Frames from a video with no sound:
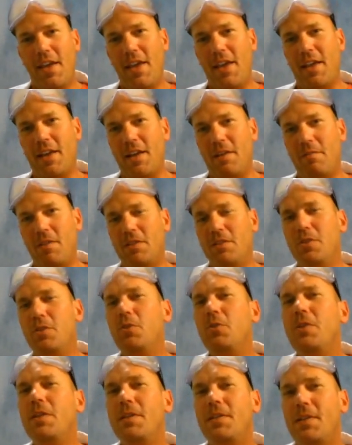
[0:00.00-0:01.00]
And I've
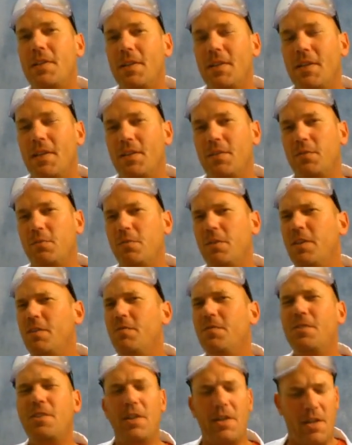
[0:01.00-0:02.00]
alluded to this.
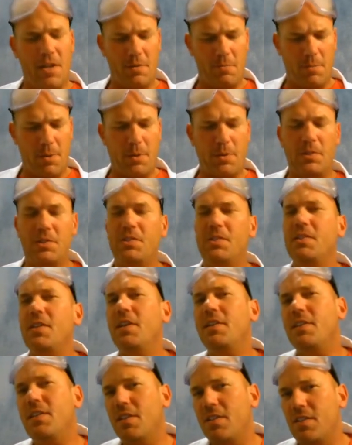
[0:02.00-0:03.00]
We've done
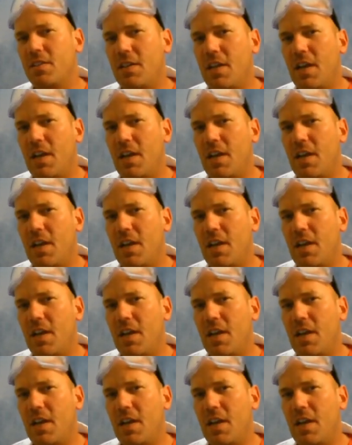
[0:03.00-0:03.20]
percentage